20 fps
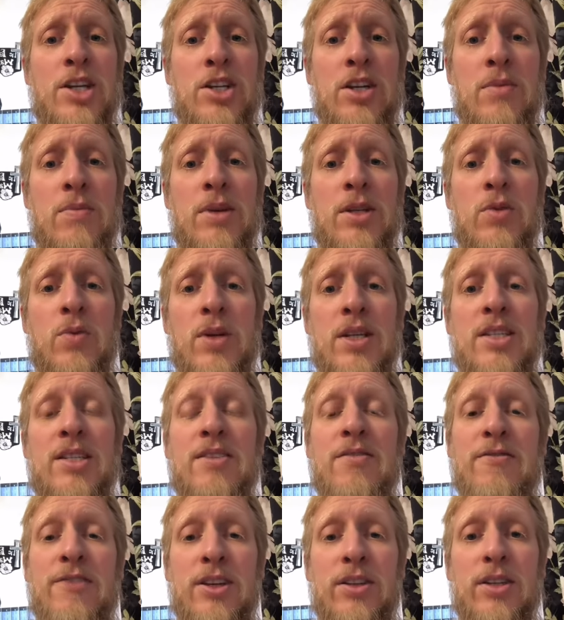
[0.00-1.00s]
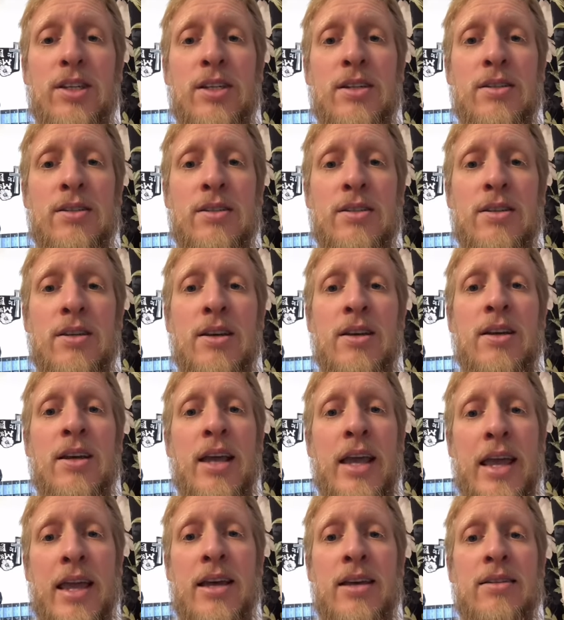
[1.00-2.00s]
between civilians
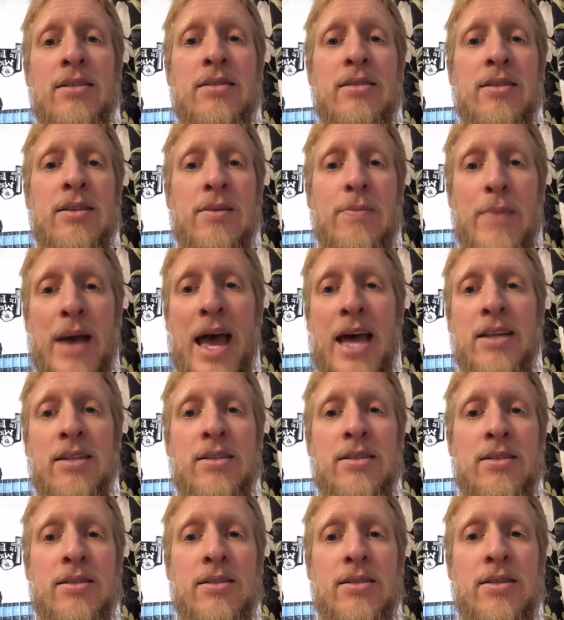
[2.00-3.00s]
and combatants.